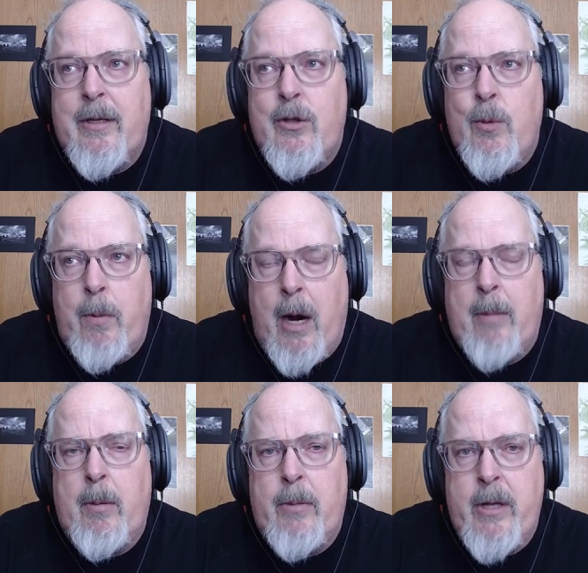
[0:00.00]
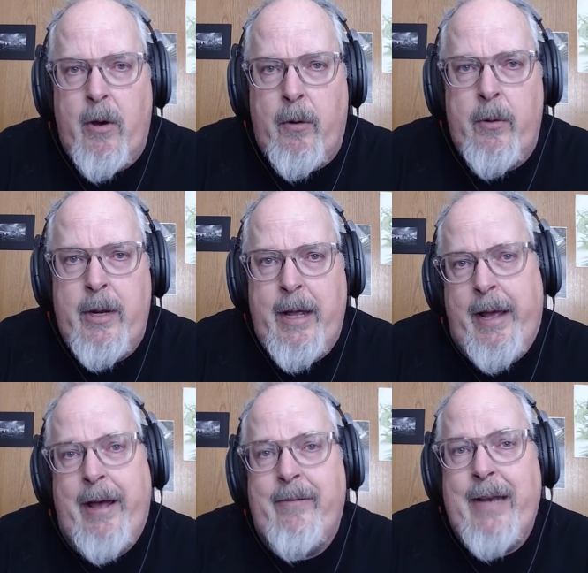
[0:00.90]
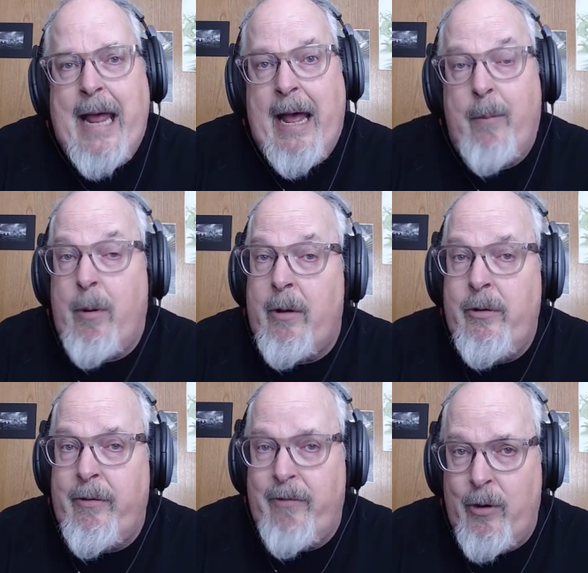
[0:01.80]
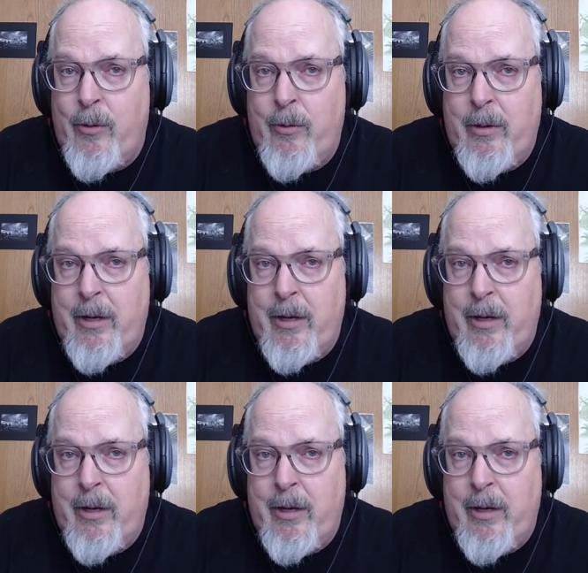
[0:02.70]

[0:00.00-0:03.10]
You probably already have an app on your phone.